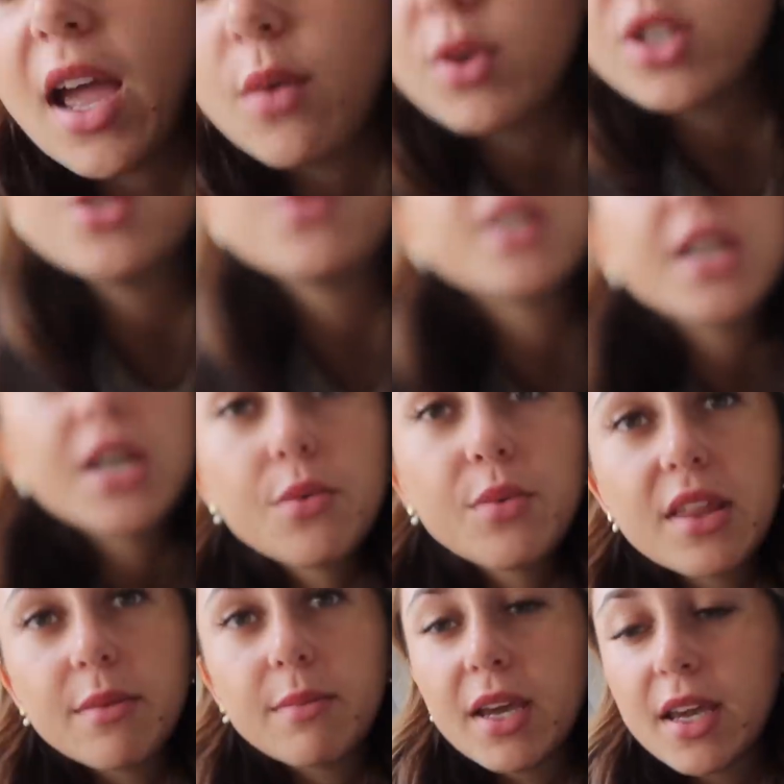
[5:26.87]
I wish you were here
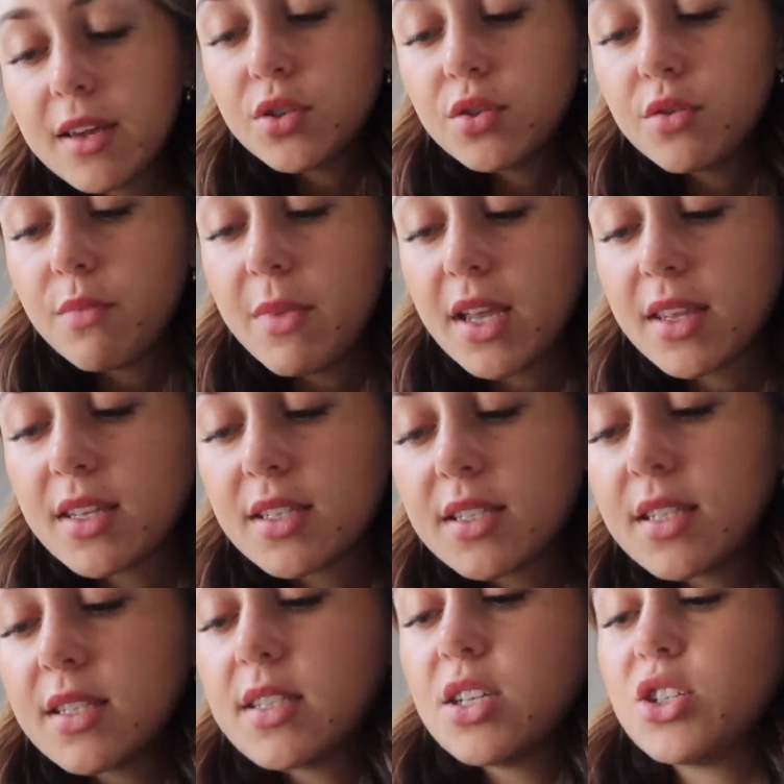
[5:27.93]
with me to make this
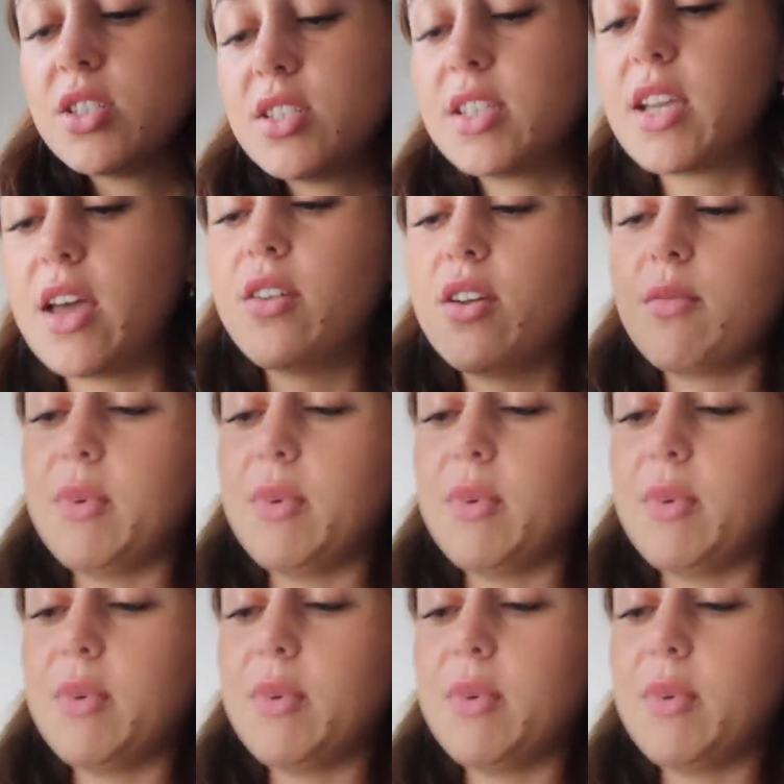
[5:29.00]
decision together